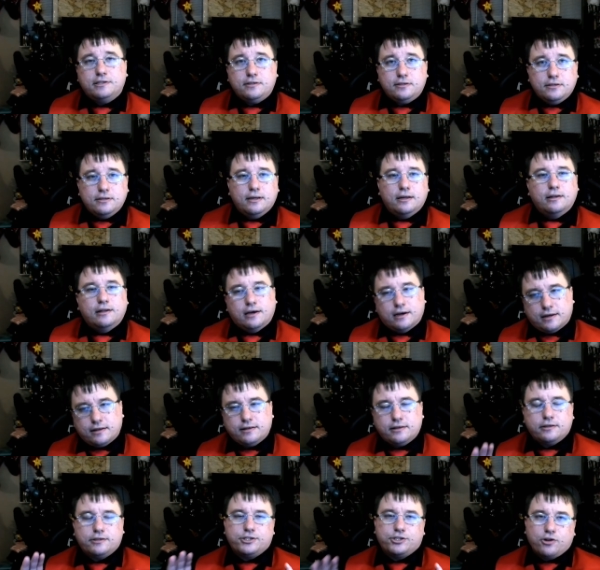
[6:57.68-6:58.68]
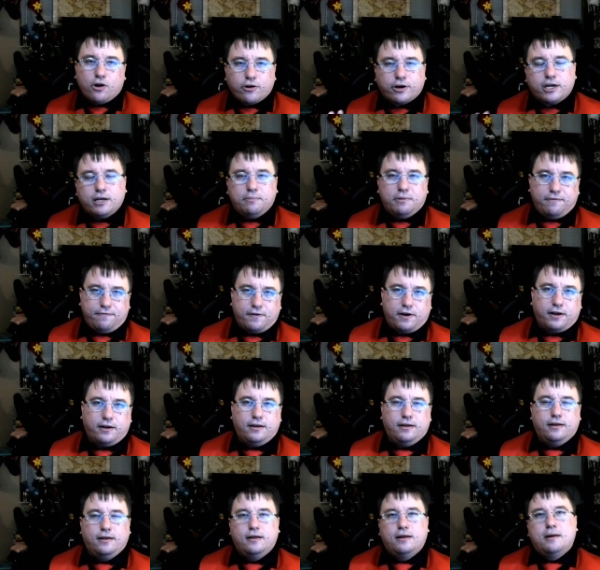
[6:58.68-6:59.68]
look, snark can be fun,
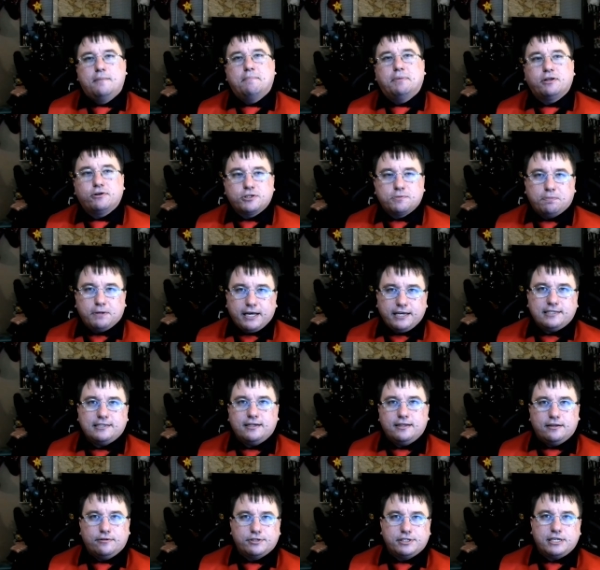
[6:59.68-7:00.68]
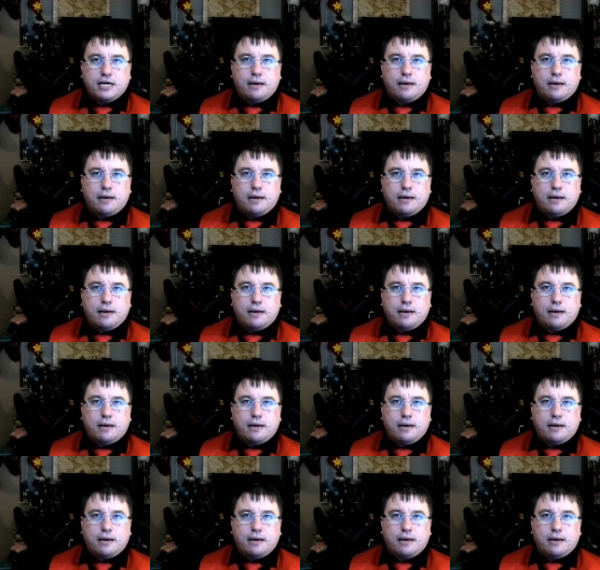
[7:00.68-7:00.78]
but there's a time and a